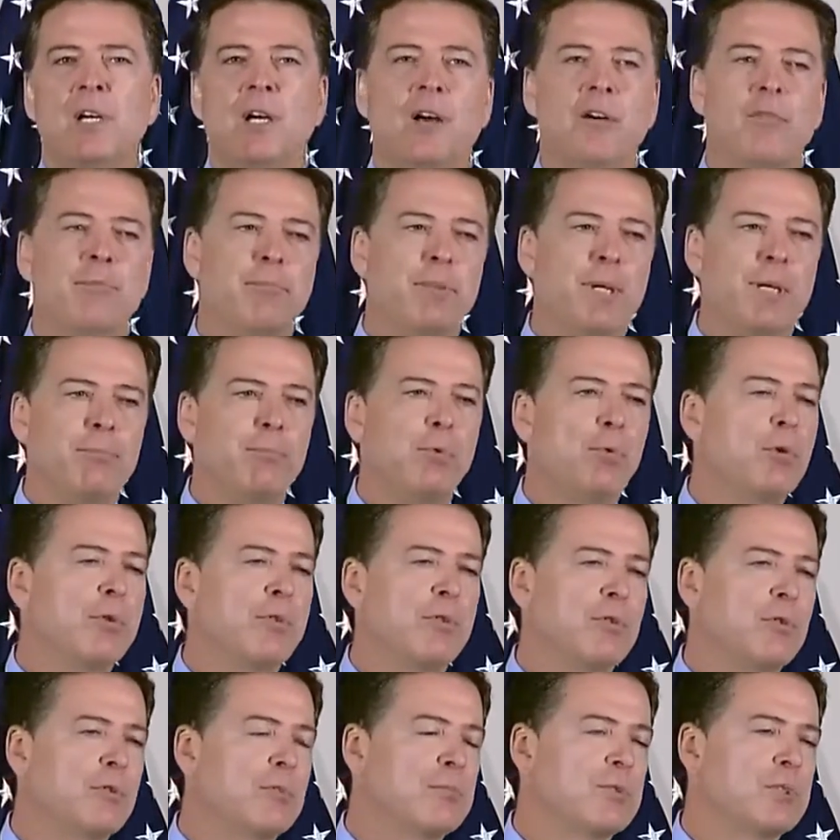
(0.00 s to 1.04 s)
of people with
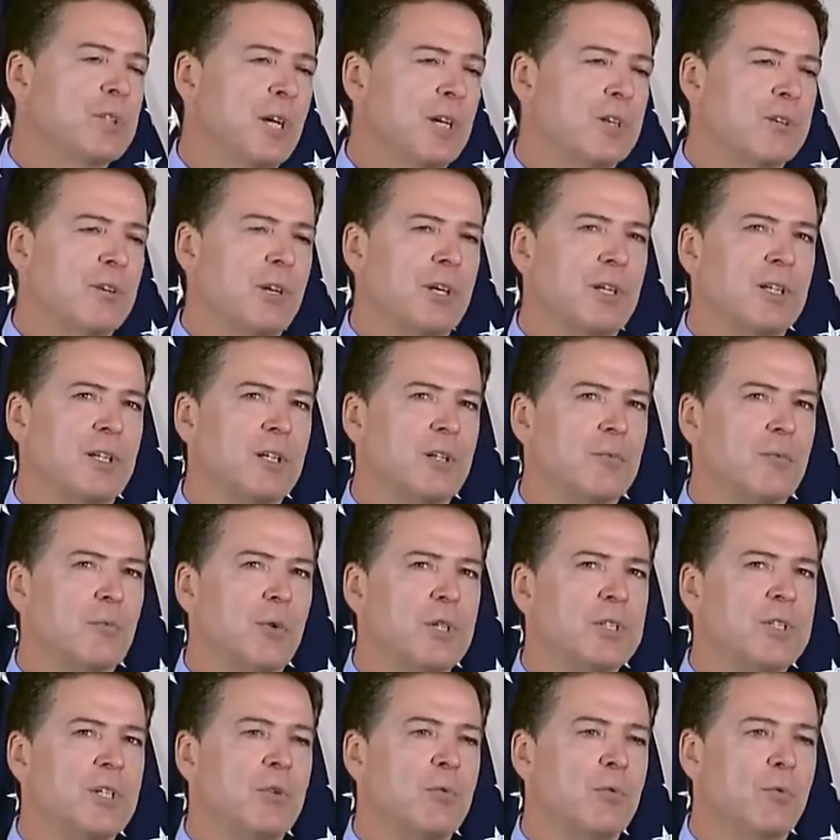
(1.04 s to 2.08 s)
whom Secretary Clinton
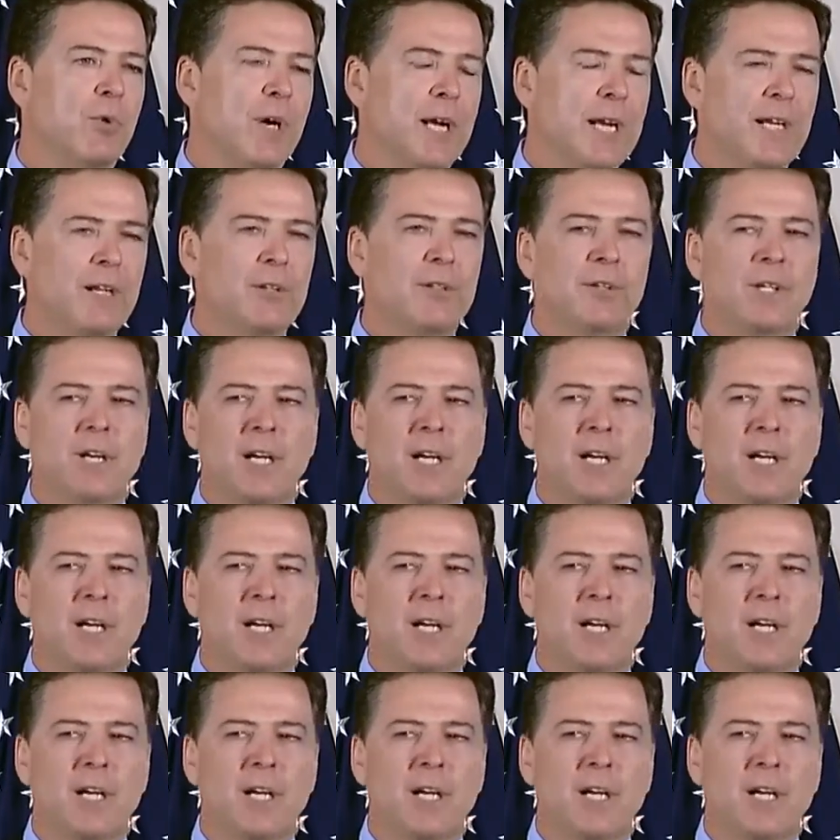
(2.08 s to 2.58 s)
was in regular